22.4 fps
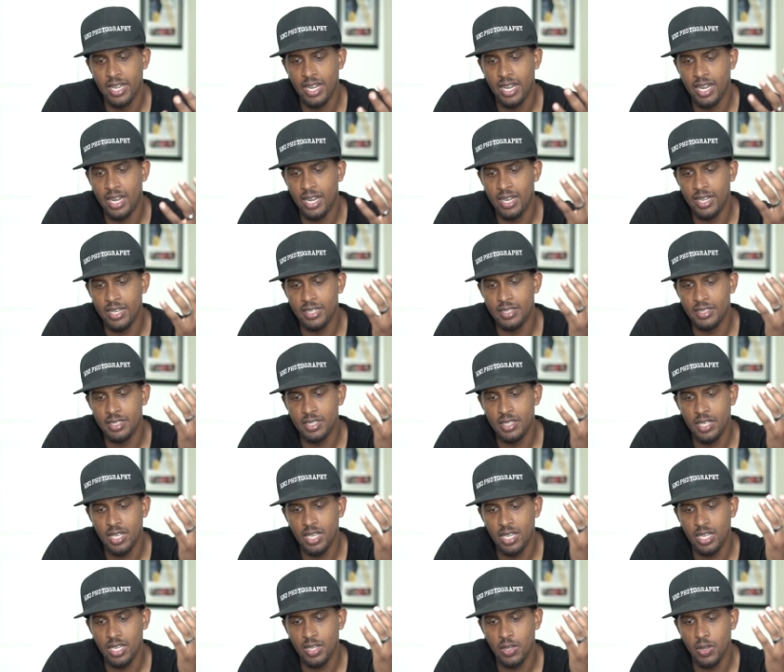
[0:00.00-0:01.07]
uh, it's
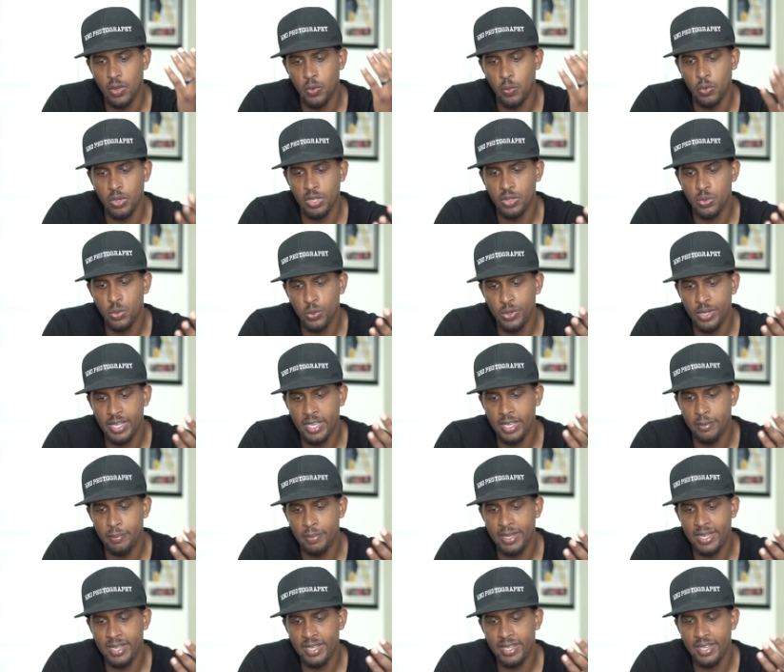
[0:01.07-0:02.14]

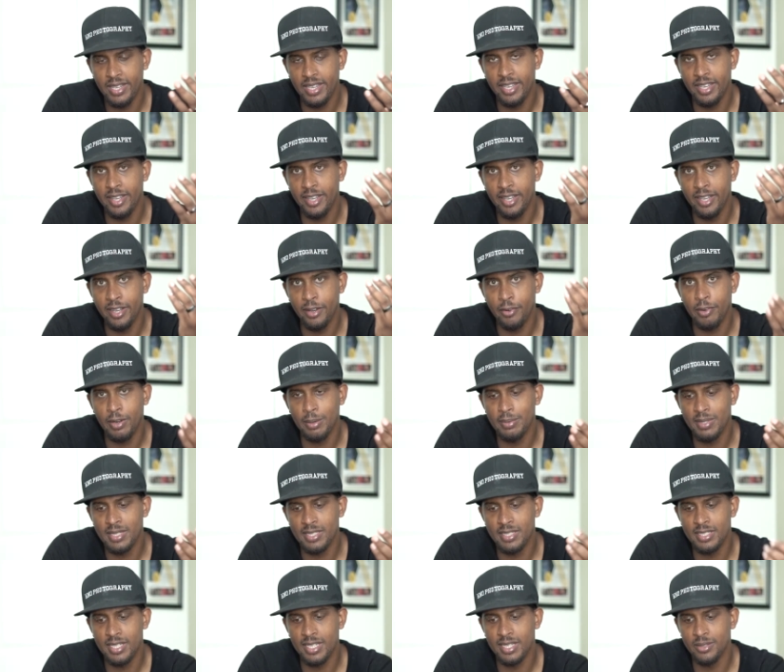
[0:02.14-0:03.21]
128-bit
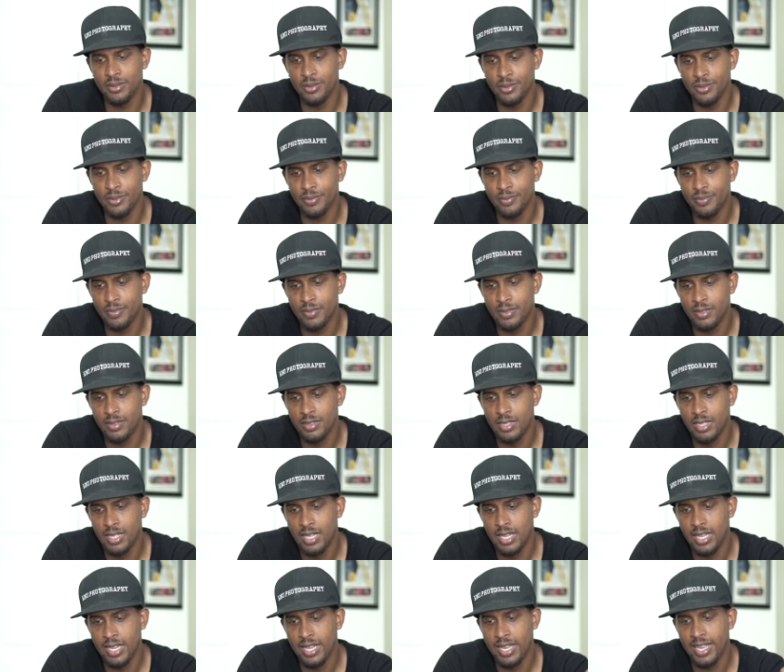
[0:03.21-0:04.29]
encrypted signal
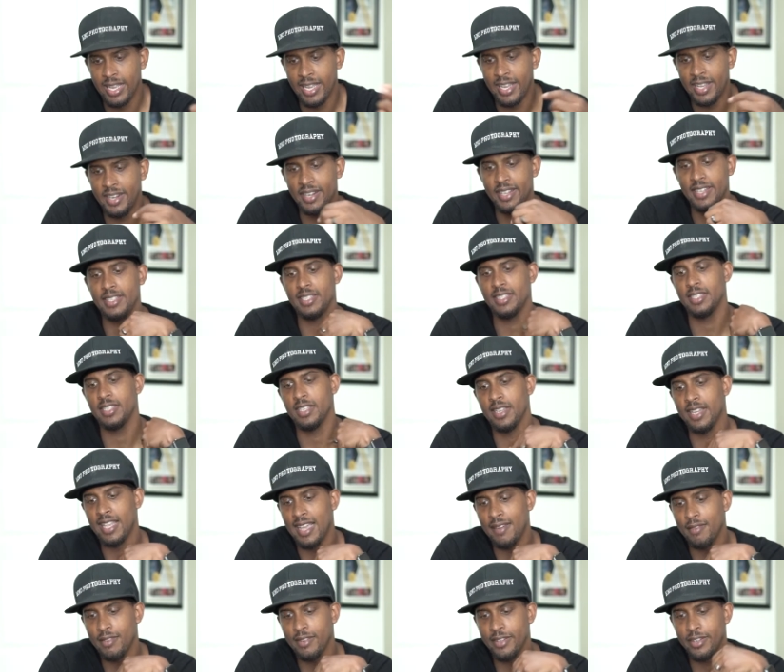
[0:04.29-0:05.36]
and the
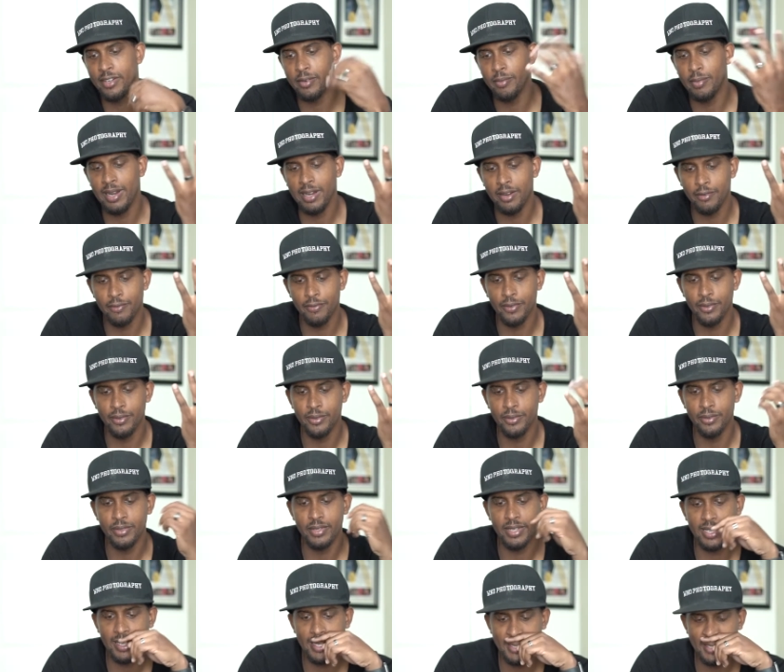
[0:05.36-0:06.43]
lavalier
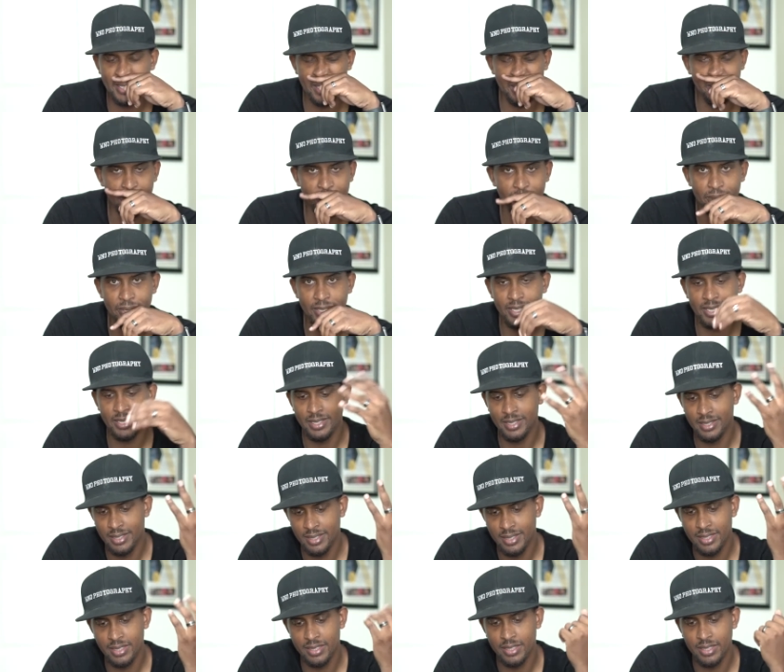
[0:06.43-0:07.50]
microphone is included
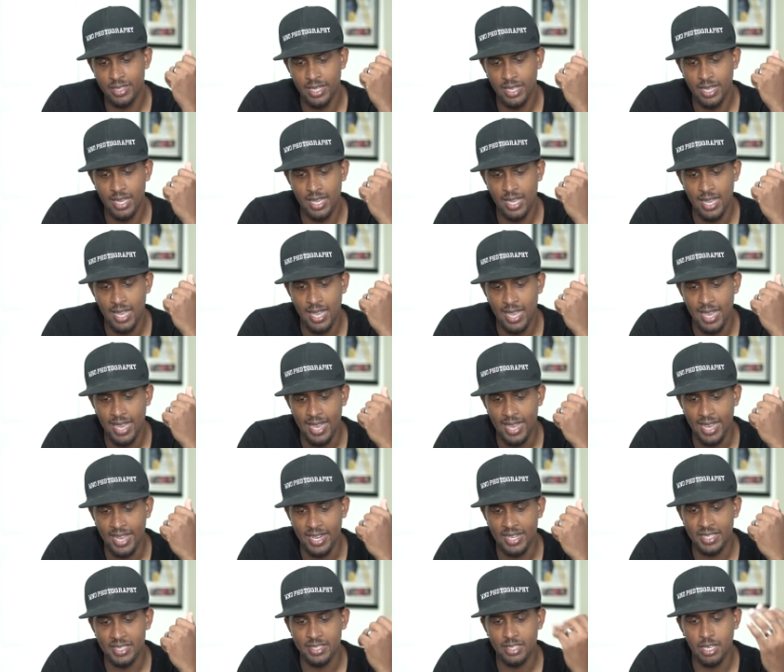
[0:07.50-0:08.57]

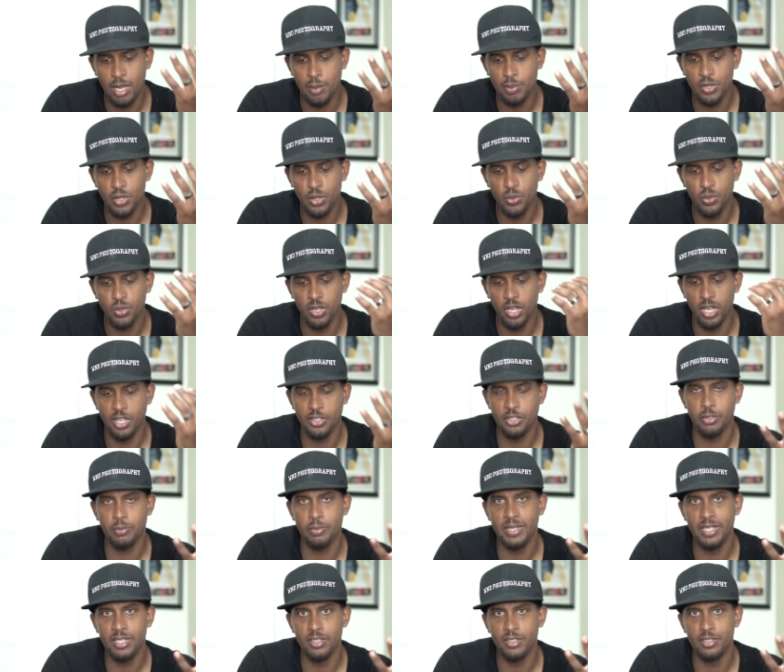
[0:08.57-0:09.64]
and it's up to 100
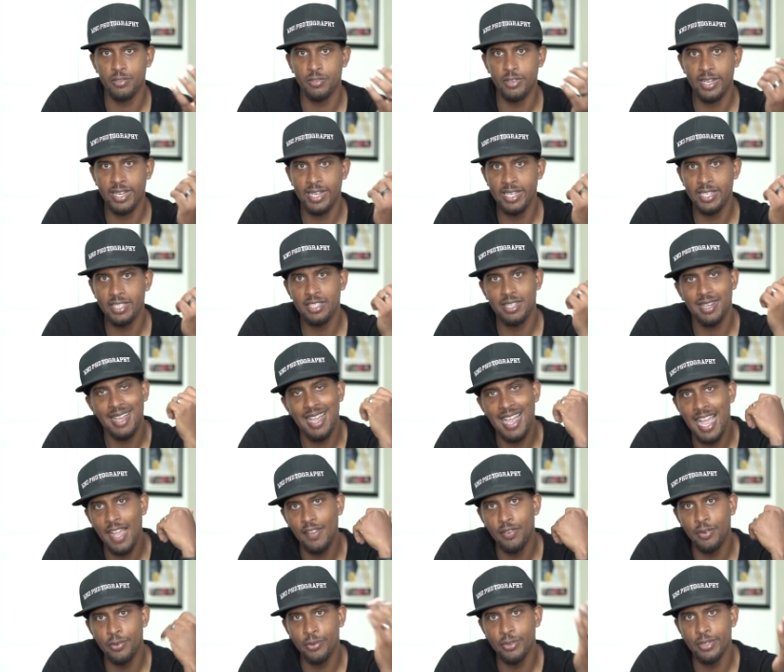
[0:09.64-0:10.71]
meters range. I
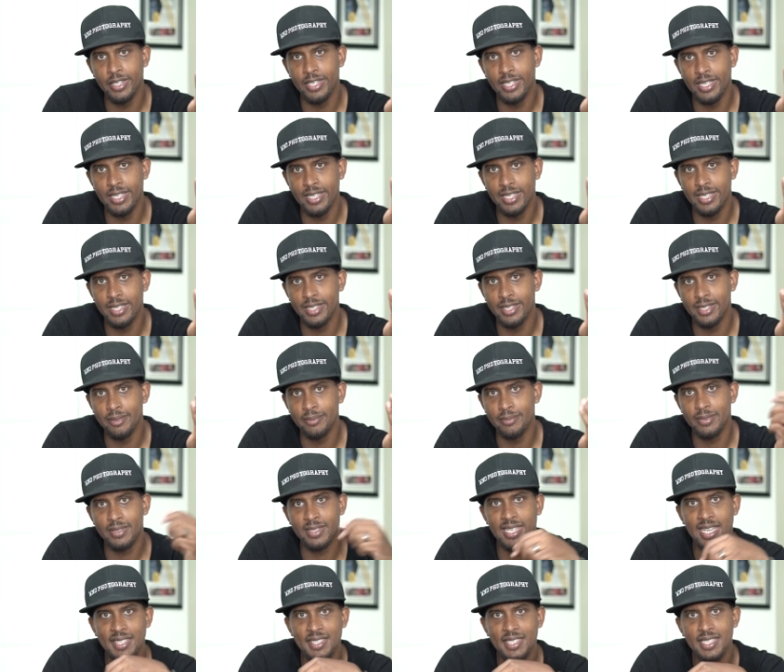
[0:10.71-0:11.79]
haven't really um,
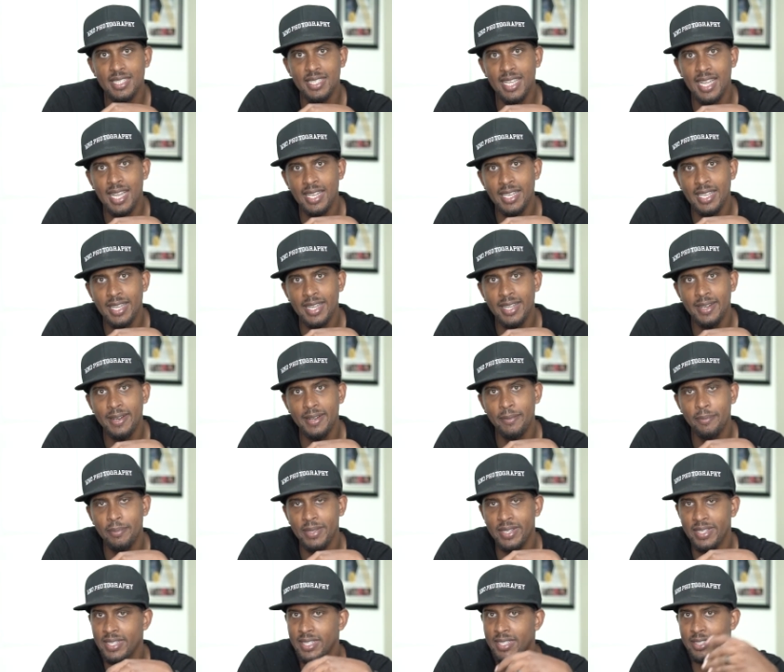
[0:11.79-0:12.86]
tested that yet
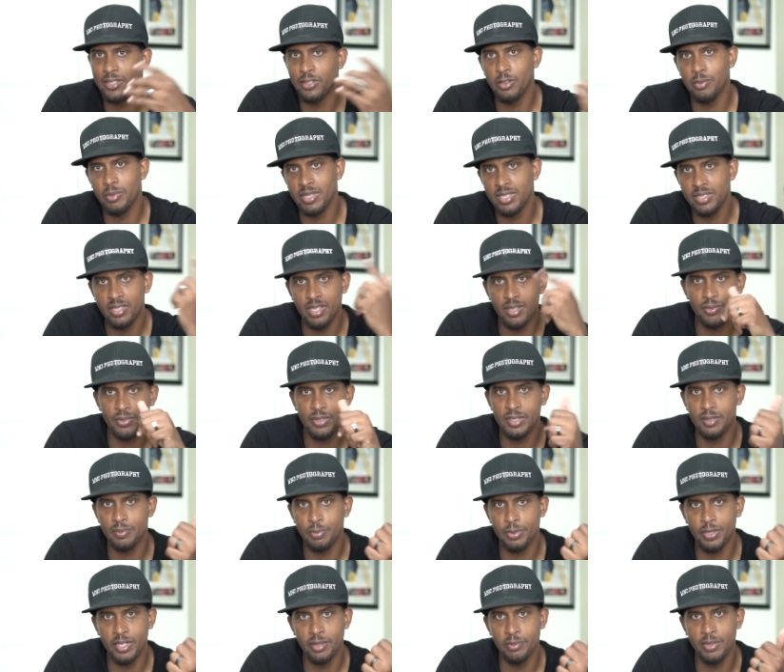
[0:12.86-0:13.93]
because all my stuff is
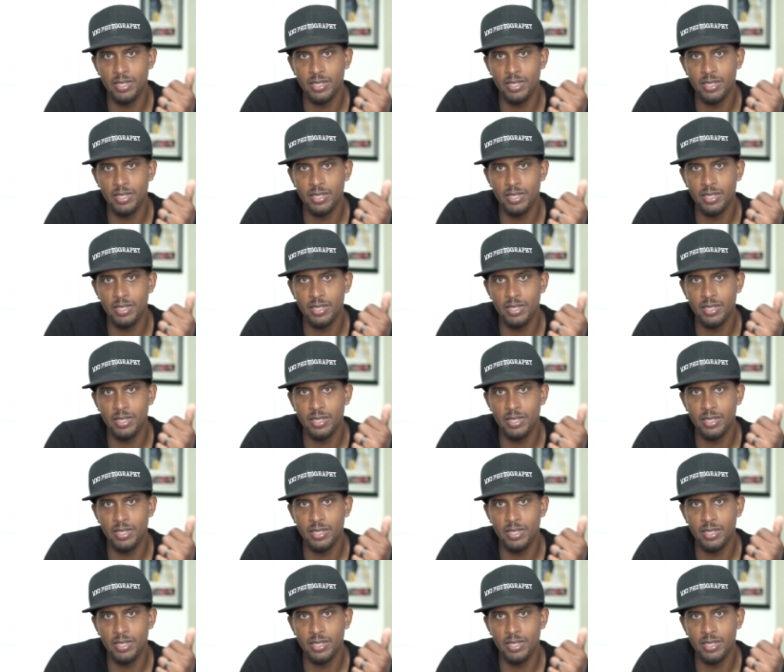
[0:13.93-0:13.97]
pretty